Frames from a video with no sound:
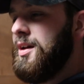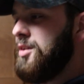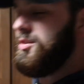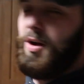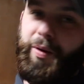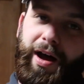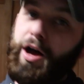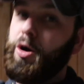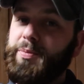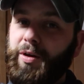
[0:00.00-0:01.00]
So I
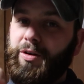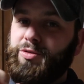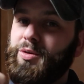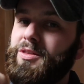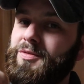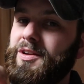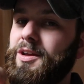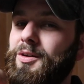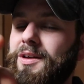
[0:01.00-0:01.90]
hope you all enjoyed the video.